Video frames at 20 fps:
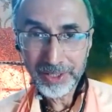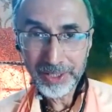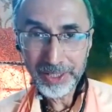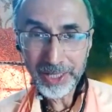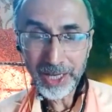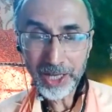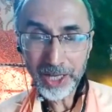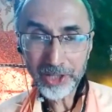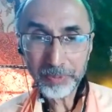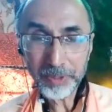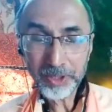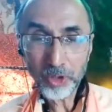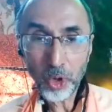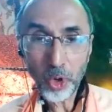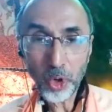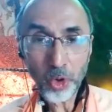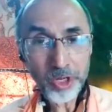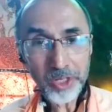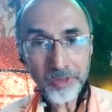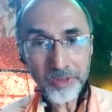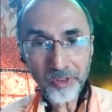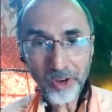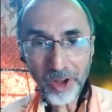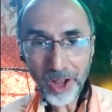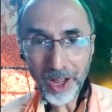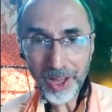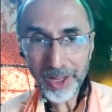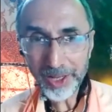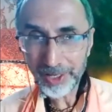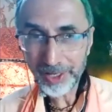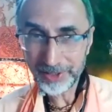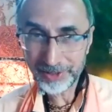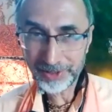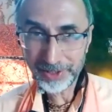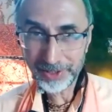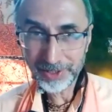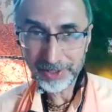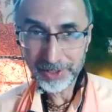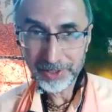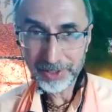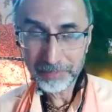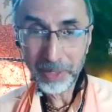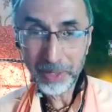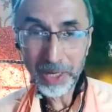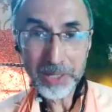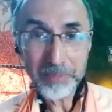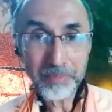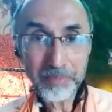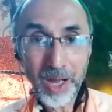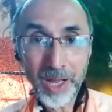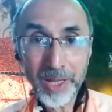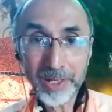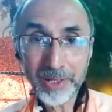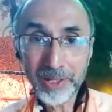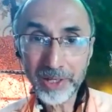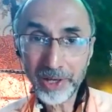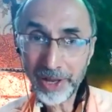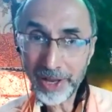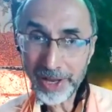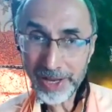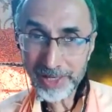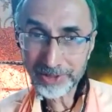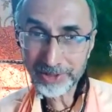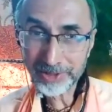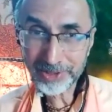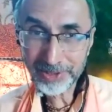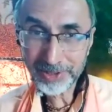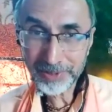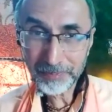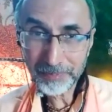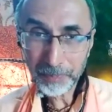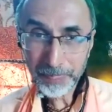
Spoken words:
He has been holified by my grace.